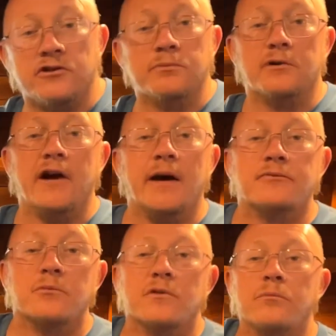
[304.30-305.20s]
you,
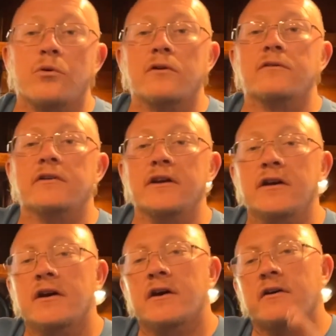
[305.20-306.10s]
perhaps more
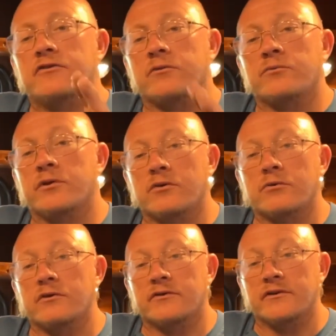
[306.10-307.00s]
importantly, some
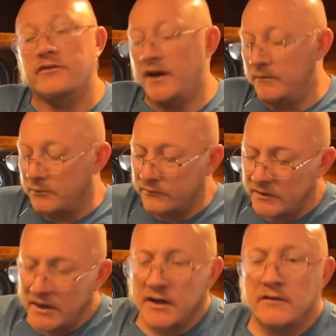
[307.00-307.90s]
real-world
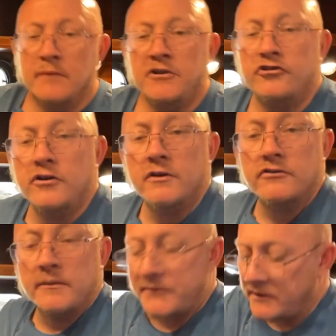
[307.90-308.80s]
examples. Let me show you
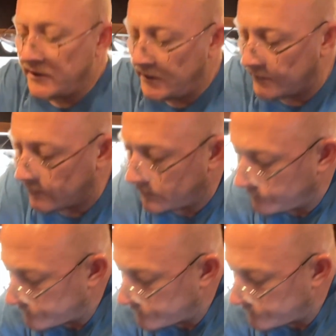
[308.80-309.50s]
something here.